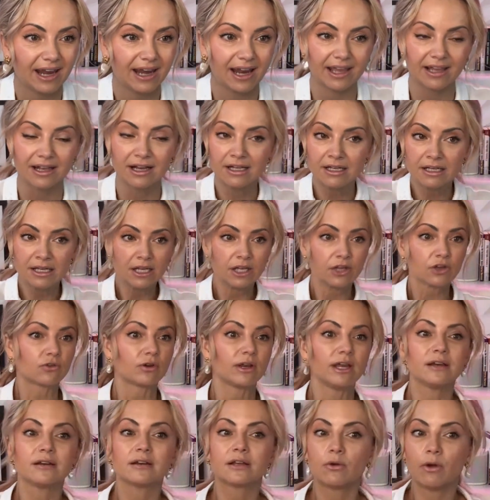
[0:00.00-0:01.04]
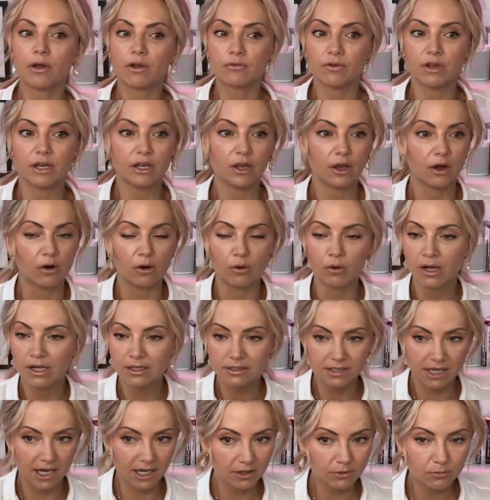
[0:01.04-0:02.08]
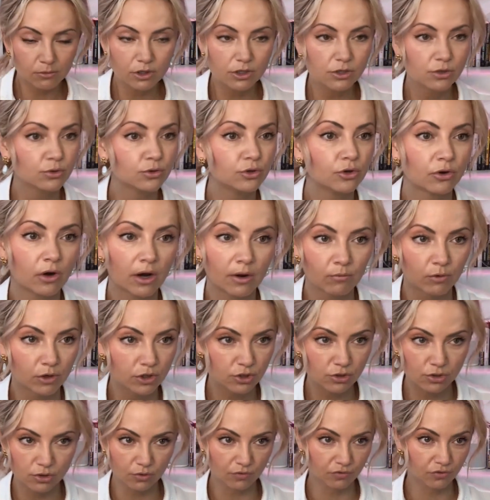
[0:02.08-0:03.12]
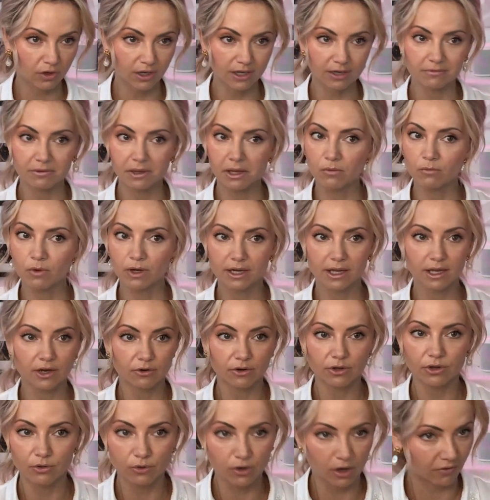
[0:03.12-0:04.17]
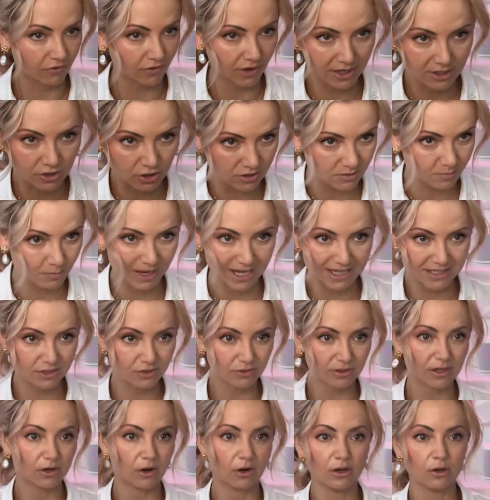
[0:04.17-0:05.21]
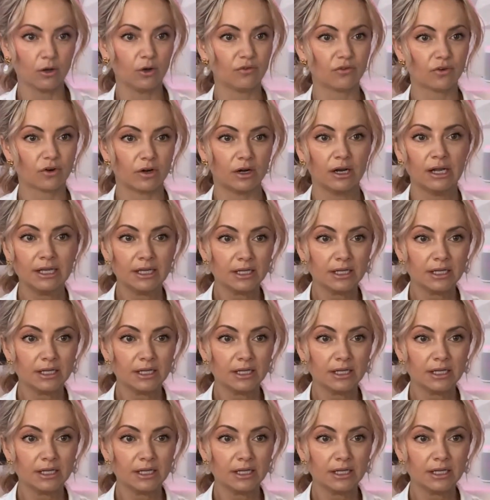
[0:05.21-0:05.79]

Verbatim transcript: Like, create a quick video, tell the world who you are and what you do for a living, what area you cover, and just plaster it all over